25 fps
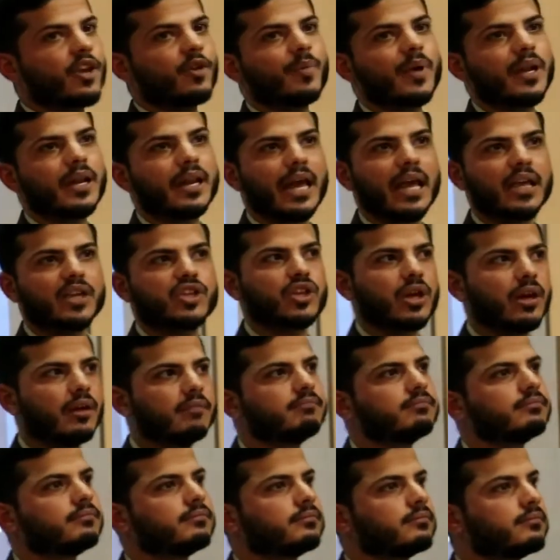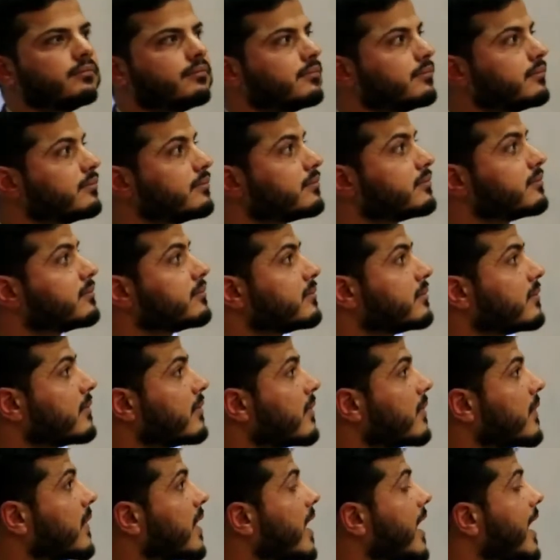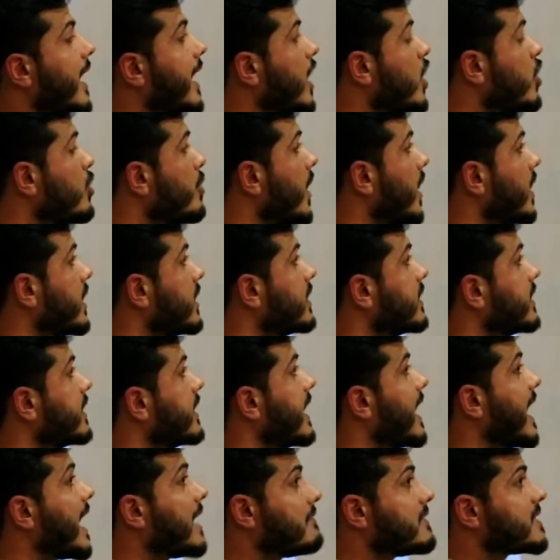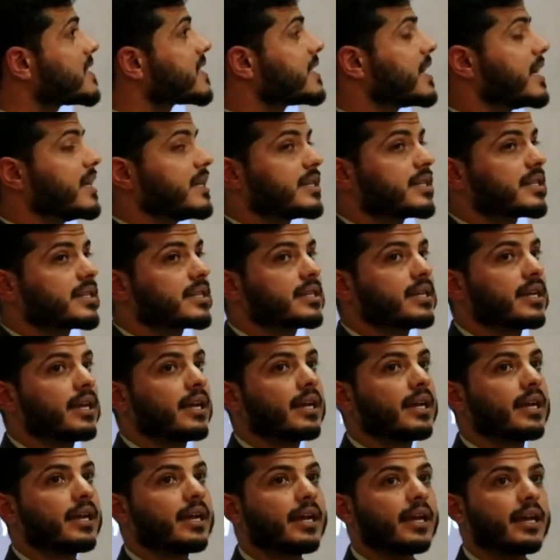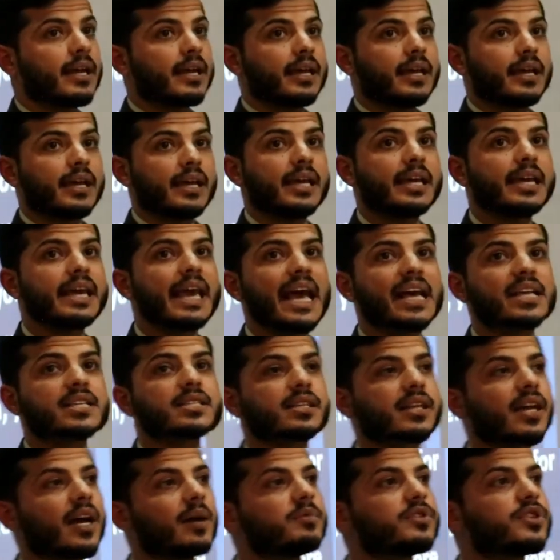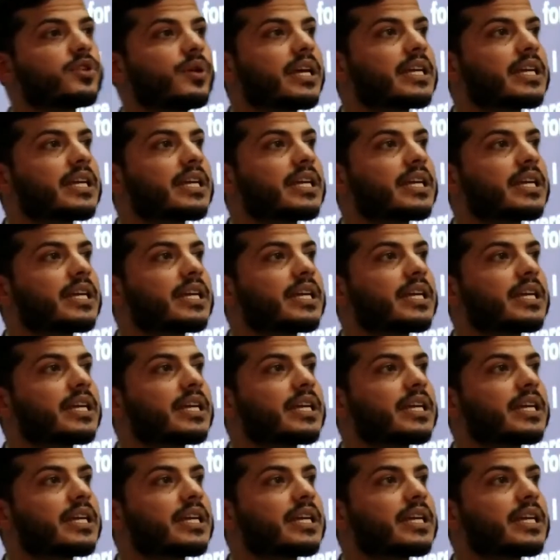human nature. Human, ever since he has come to